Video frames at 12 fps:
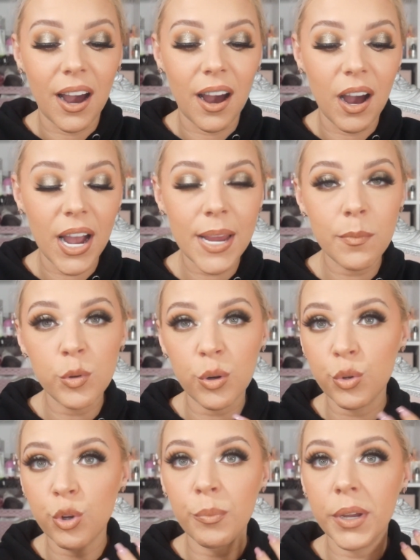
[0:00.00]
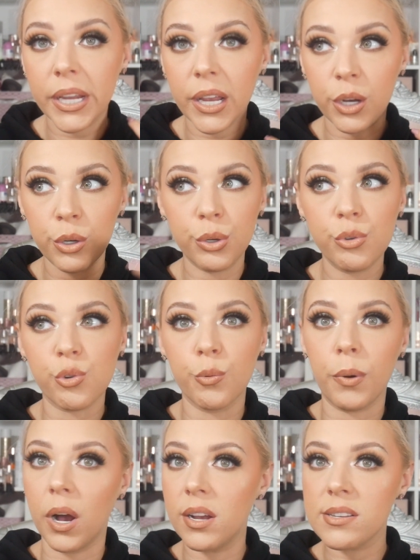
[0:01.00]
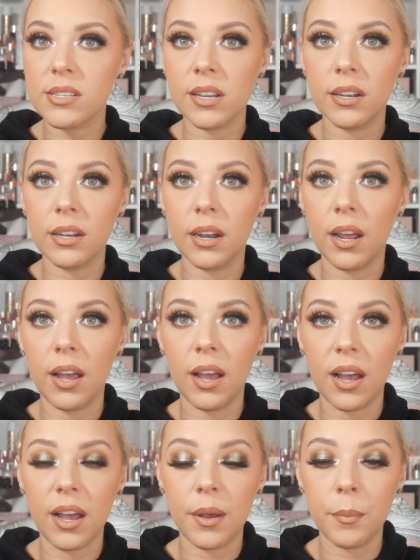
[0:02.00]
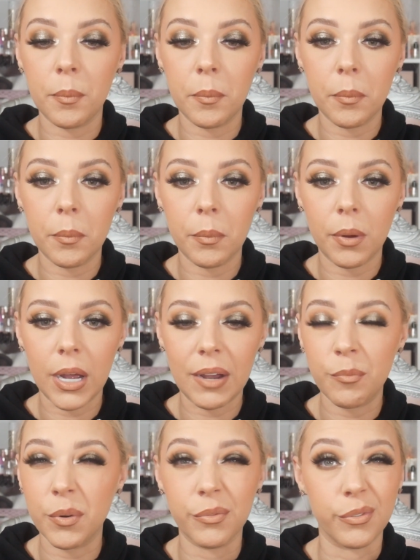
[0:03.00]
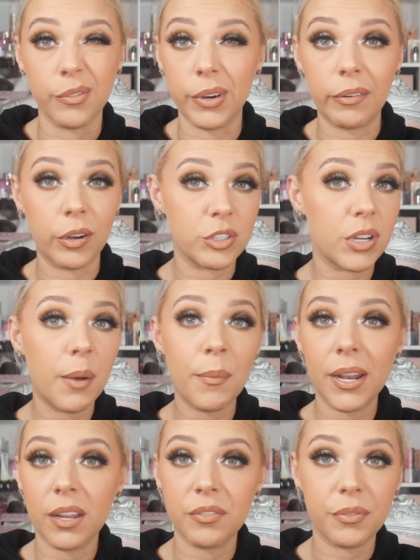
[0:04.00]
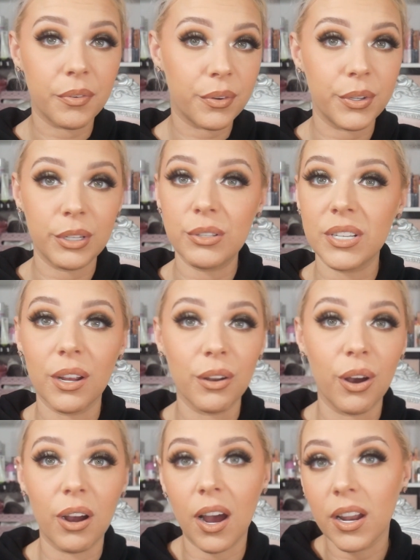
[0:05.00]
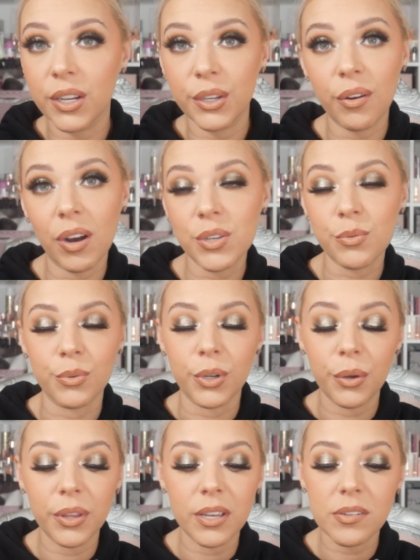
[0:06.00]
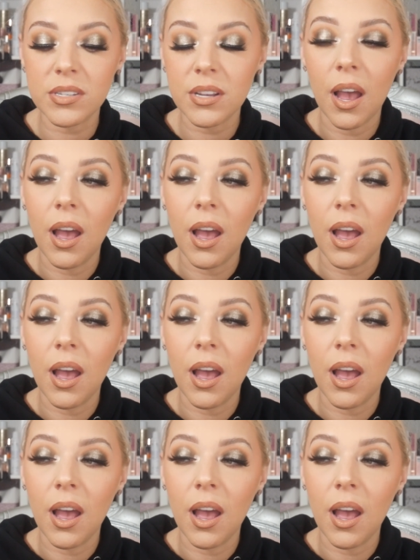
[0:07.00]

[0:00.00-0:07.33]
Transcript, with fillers: I am not normally a neutral person. Um... I haven't been for a very long time. I love using a lot of colour, you guys will know this,